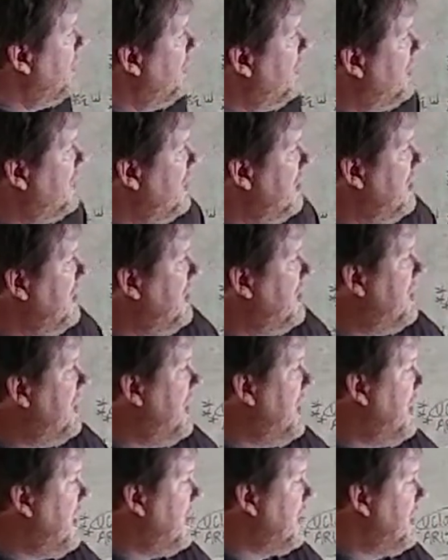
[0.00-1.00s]
Virginia
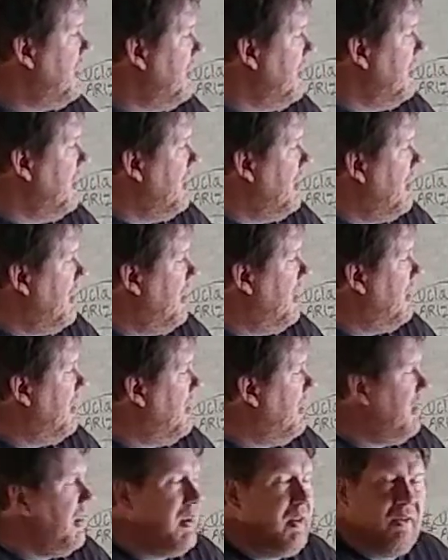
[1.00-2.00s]
Tech, uh,
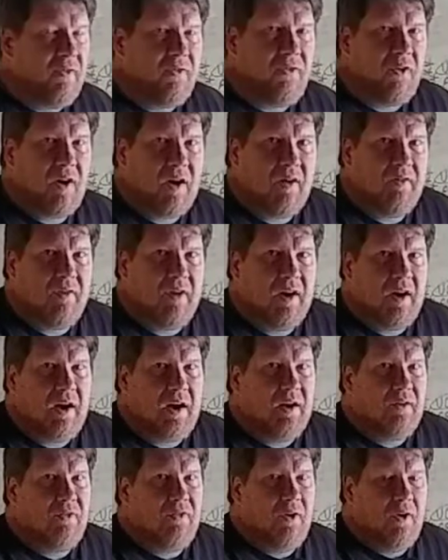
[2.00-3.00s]
lay the five and a
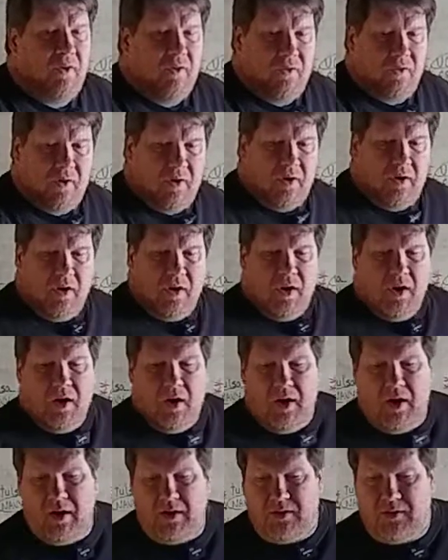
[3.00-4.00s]
half over
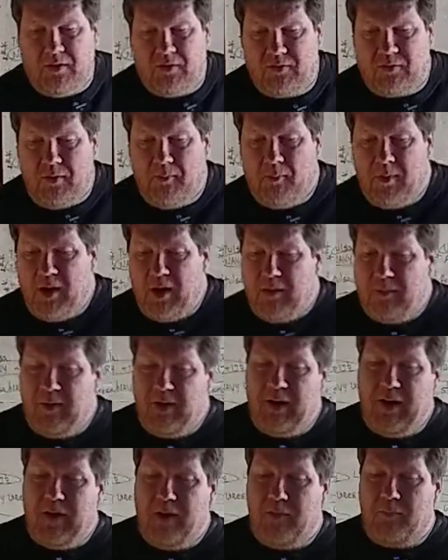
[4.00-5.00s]
a
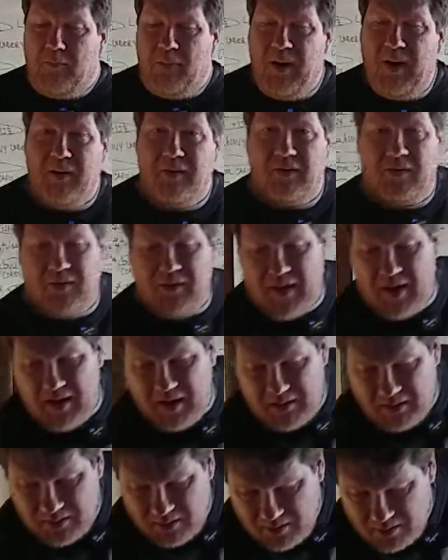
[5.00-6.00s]
discombobulated Penn
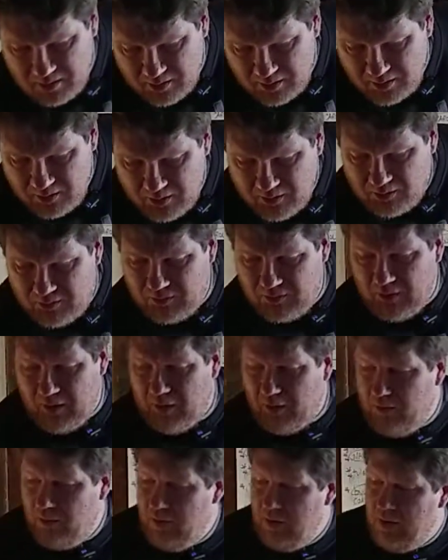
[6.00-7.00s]
State.
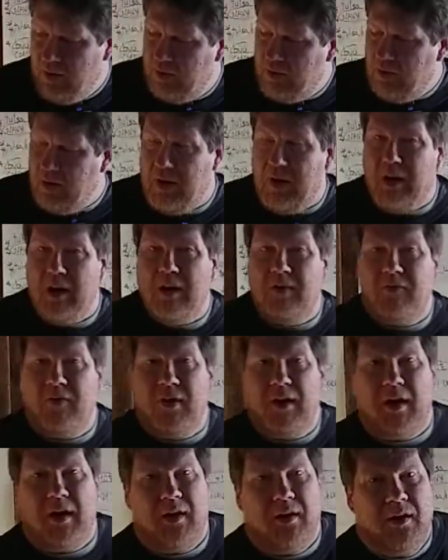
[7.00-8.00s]
So there you have
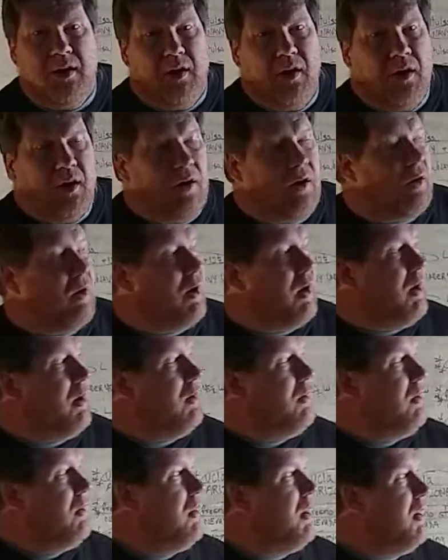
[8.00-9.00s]
that. All
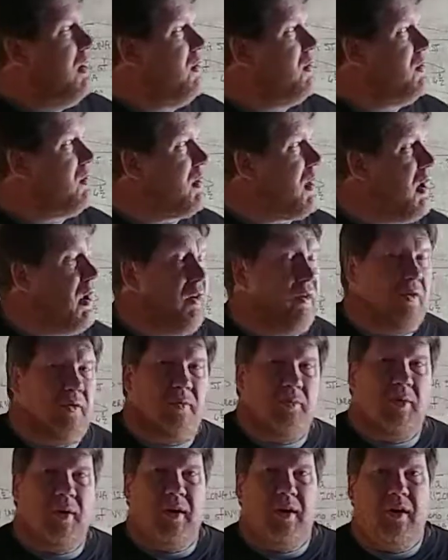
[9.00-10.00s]
right, there's your
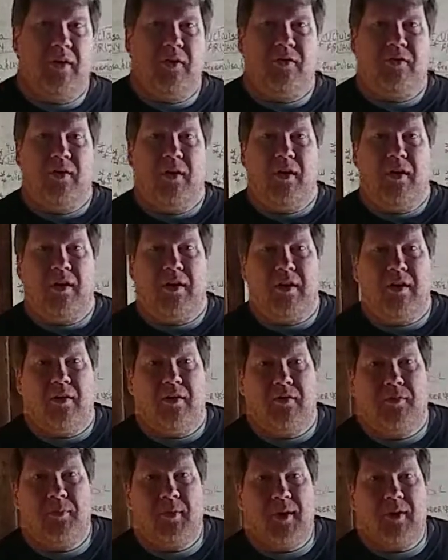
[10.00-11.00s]
college plays, uh,
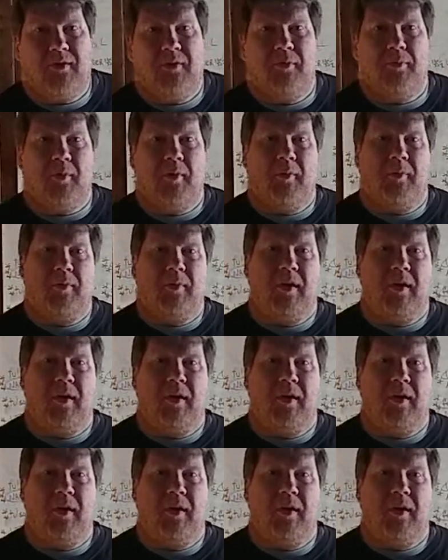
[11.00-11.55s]
college basketball